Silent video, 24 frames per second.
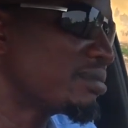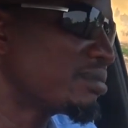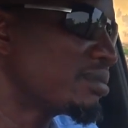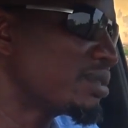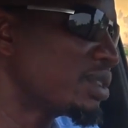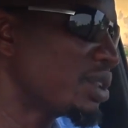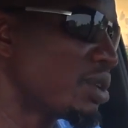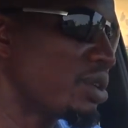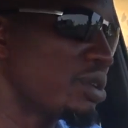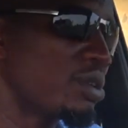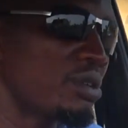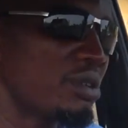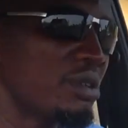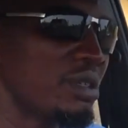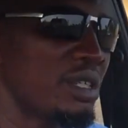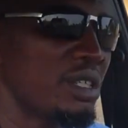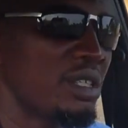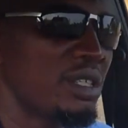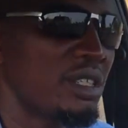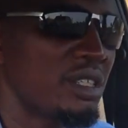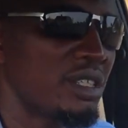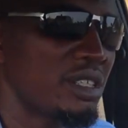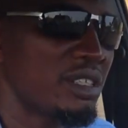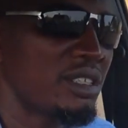So
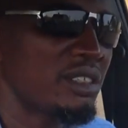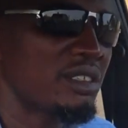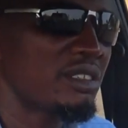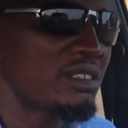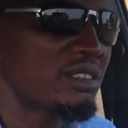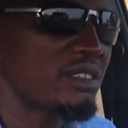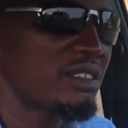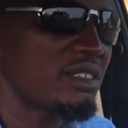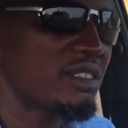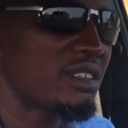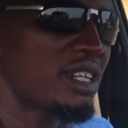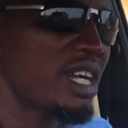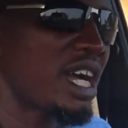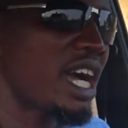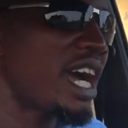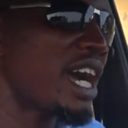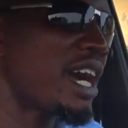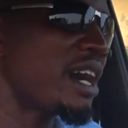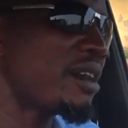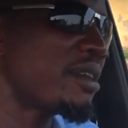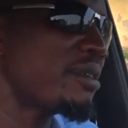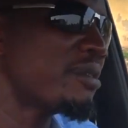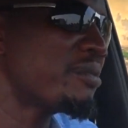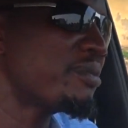
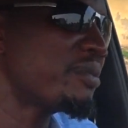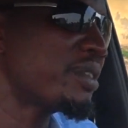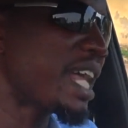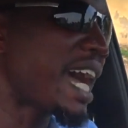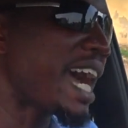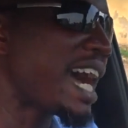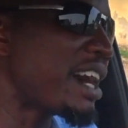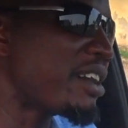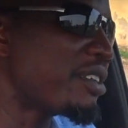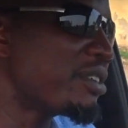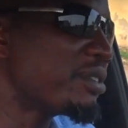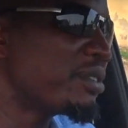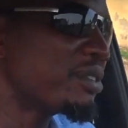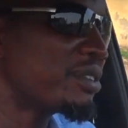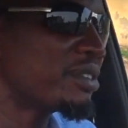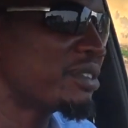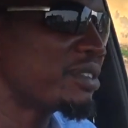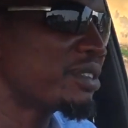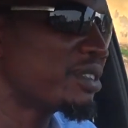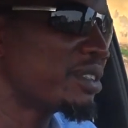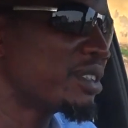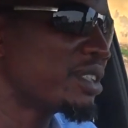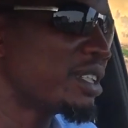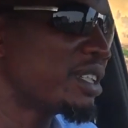now,
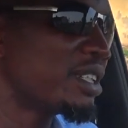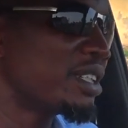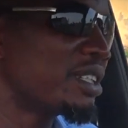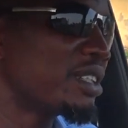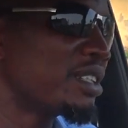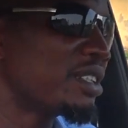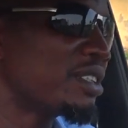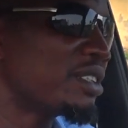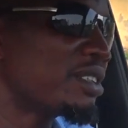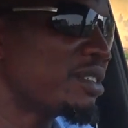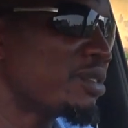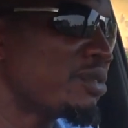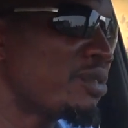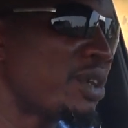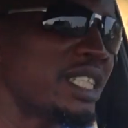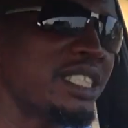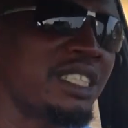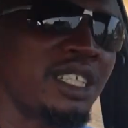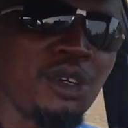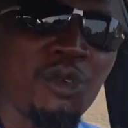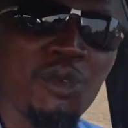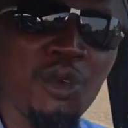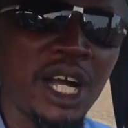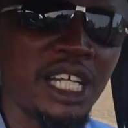was
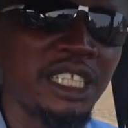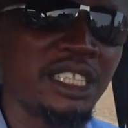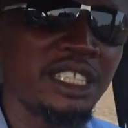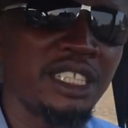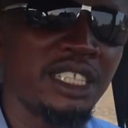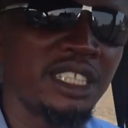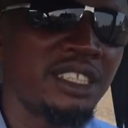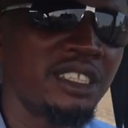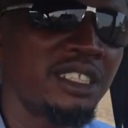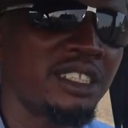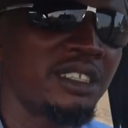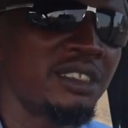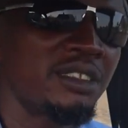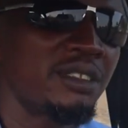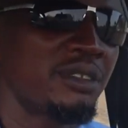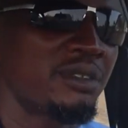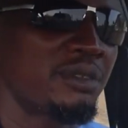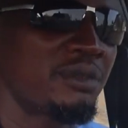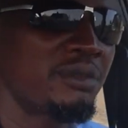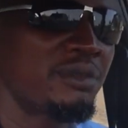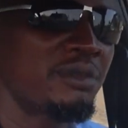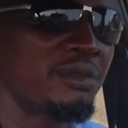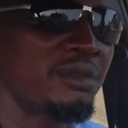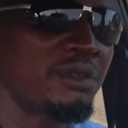it worth it?
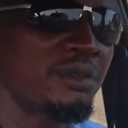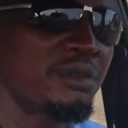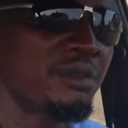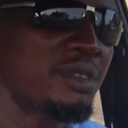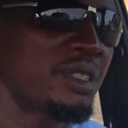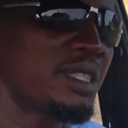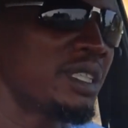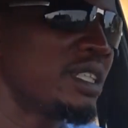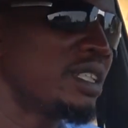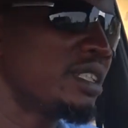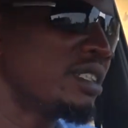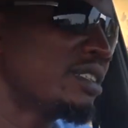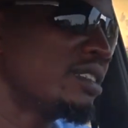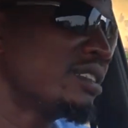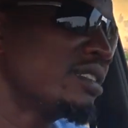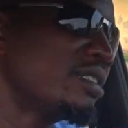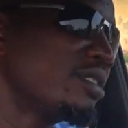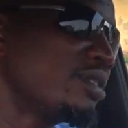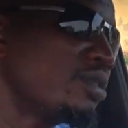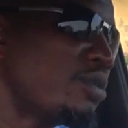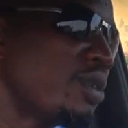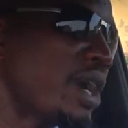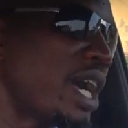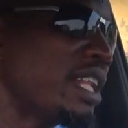
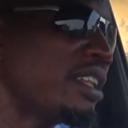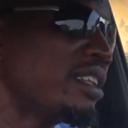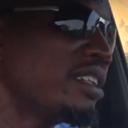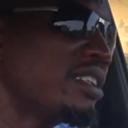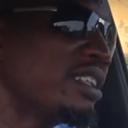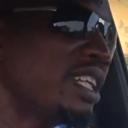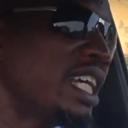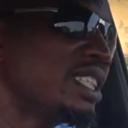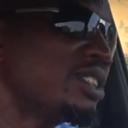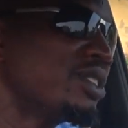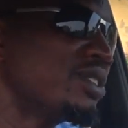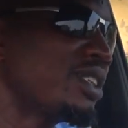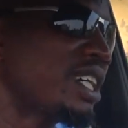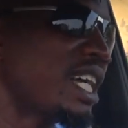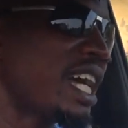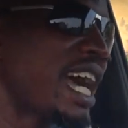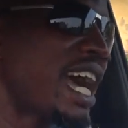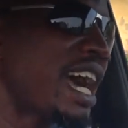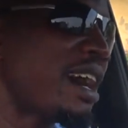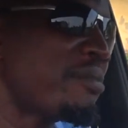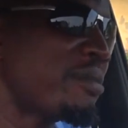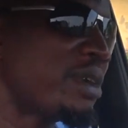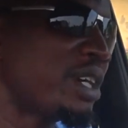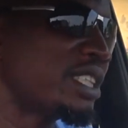Well, let's look at
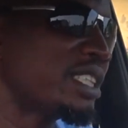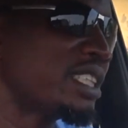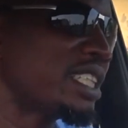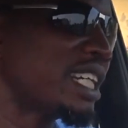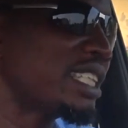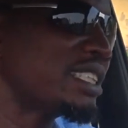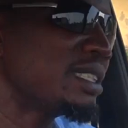how much I